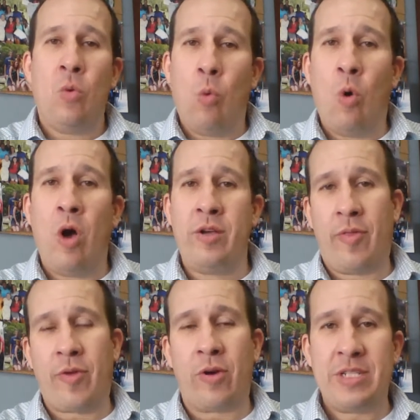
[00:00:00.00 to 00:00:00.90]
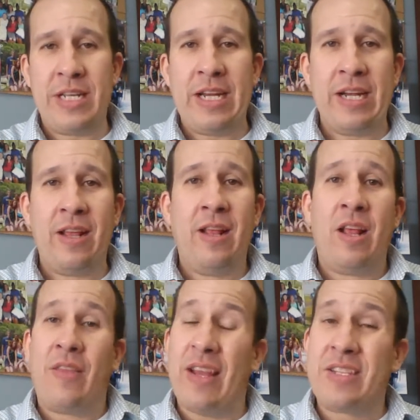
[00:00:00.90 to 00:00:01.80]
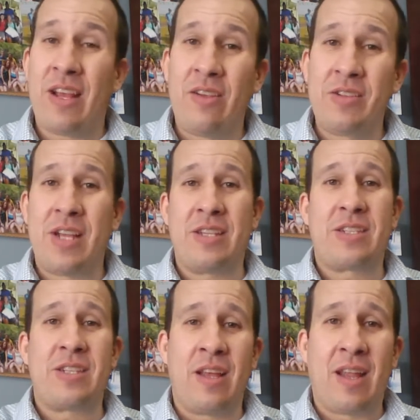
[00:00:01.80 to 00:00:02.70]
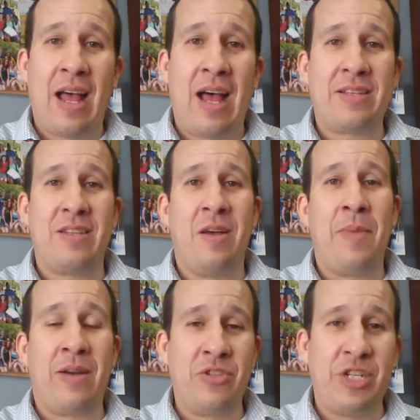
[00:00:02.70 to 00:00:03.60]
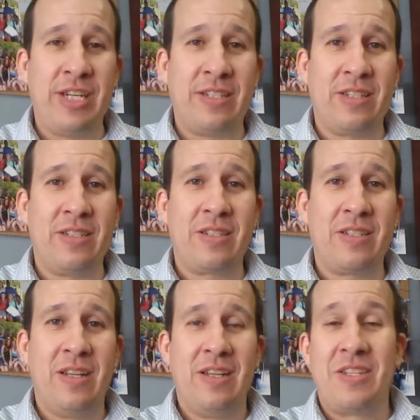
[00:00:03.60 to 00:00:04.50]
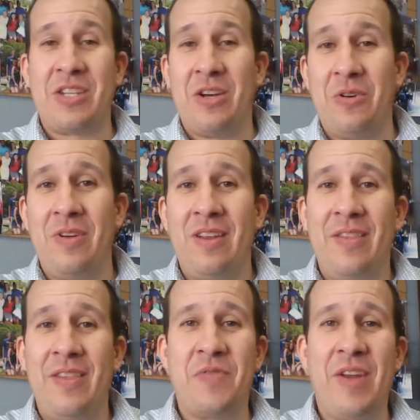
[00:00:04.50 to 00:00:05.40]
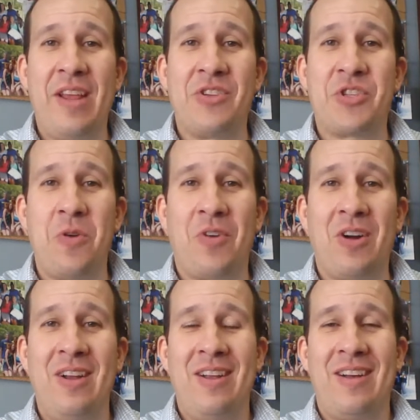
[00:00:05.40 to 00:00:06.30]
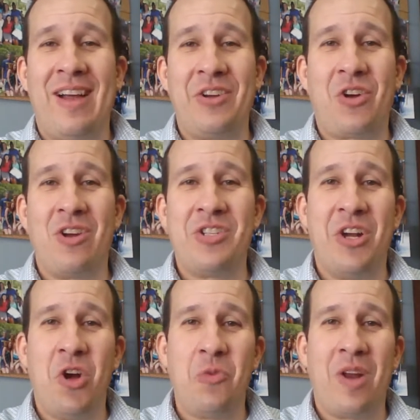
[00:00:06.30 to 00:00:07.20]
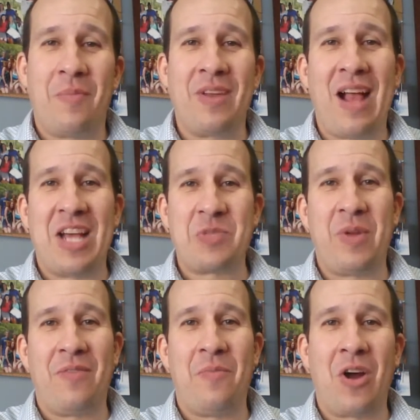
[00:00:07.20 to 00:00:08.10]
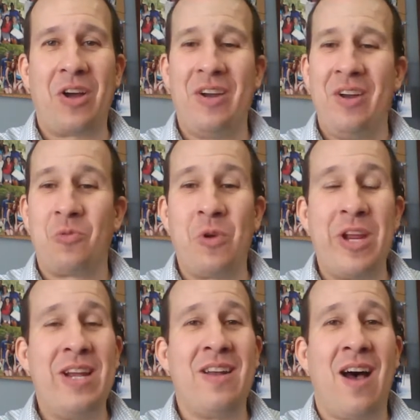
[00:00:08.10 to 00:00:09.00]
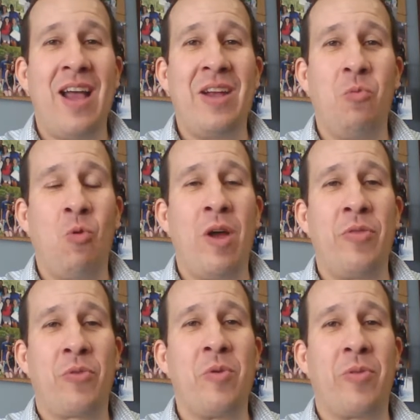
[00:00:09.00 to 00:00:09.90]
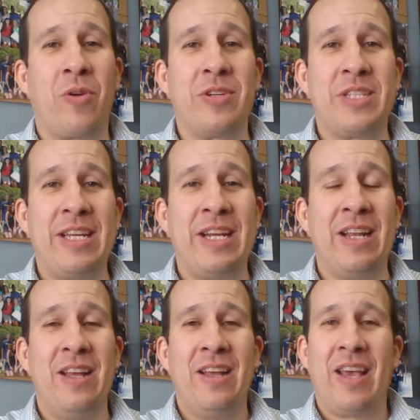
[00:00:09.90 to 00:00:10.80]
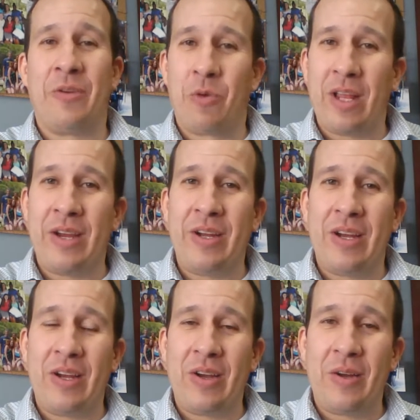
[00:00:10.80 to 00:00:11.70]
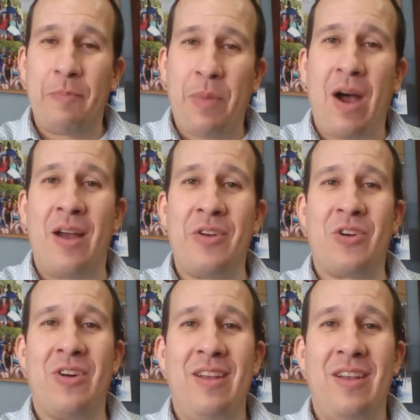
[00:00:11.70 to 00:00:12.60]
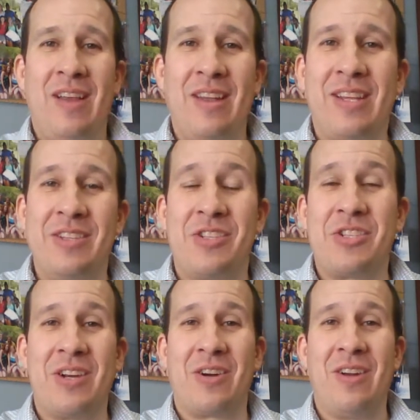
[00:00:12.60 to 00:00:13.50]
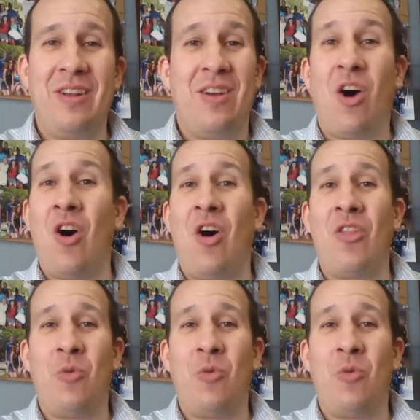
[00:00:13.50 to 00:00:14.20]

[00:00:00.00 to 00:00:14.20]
1 to 13. That tells us a lot about Jesus. So this video is over. I encourage you to open up the Gospel of Mark, read 9, 1 through 13, and really ponder and consider all the